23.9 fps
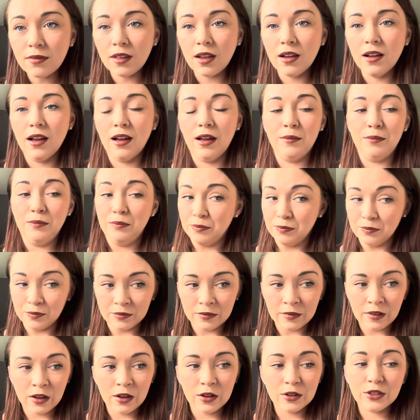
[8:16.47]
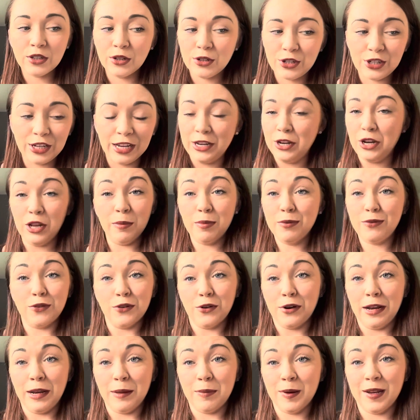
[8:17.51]
So she knew
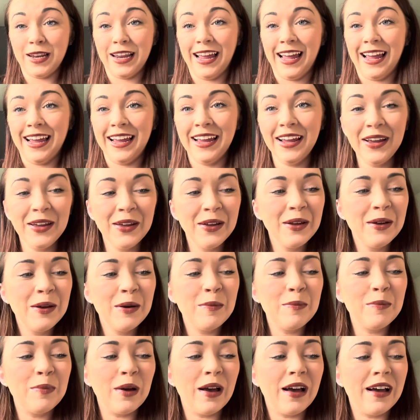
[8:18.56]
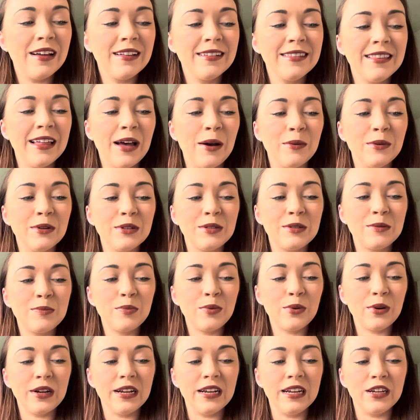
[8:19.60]
before anybody, but that was
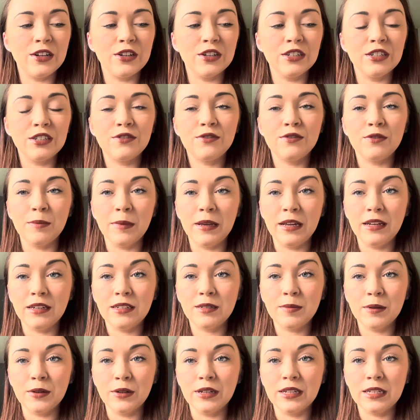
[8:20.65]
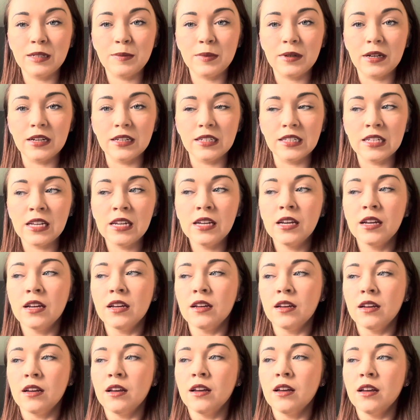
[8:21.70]
pretty good for me, to be honest, because
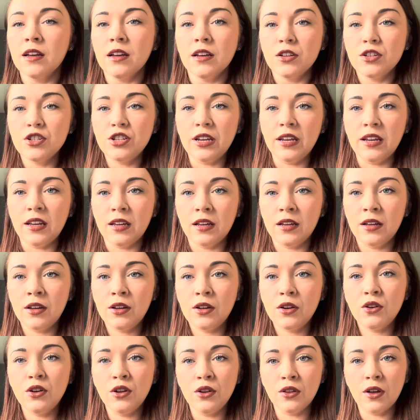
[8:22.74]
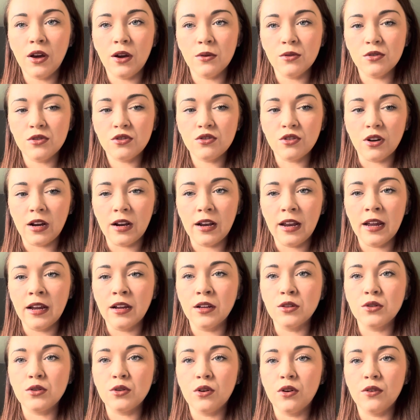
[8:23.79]
she knew that I was struggling,
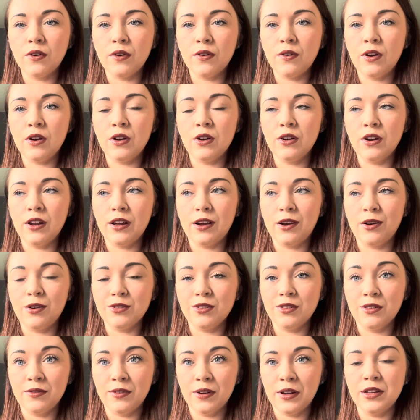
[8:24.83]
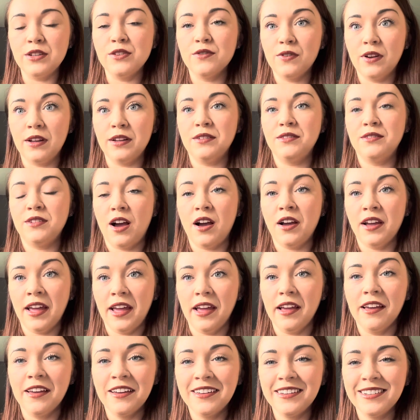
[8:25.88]
and sort of if I looked like I was on the verge of like
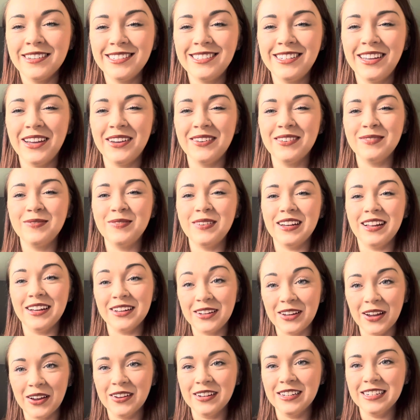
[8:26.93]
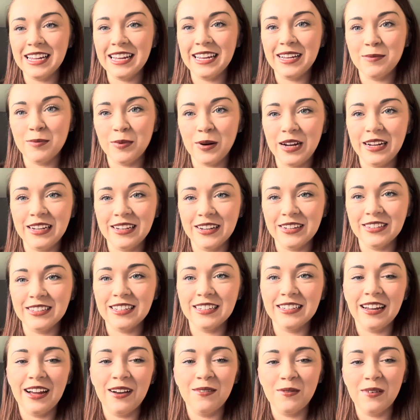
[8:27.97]
dying, she would be like, go and take a break, go
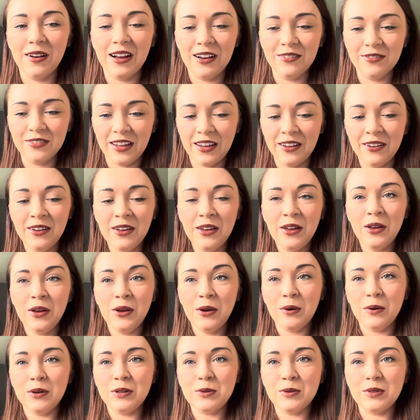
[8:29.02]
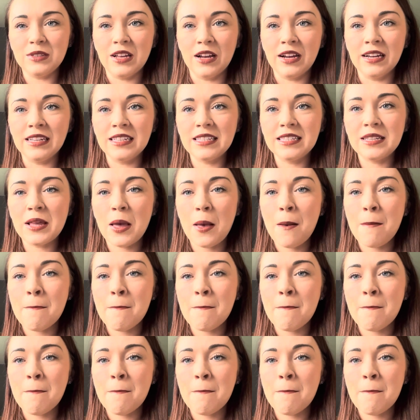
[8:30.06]
sit down, what have you, which was nice.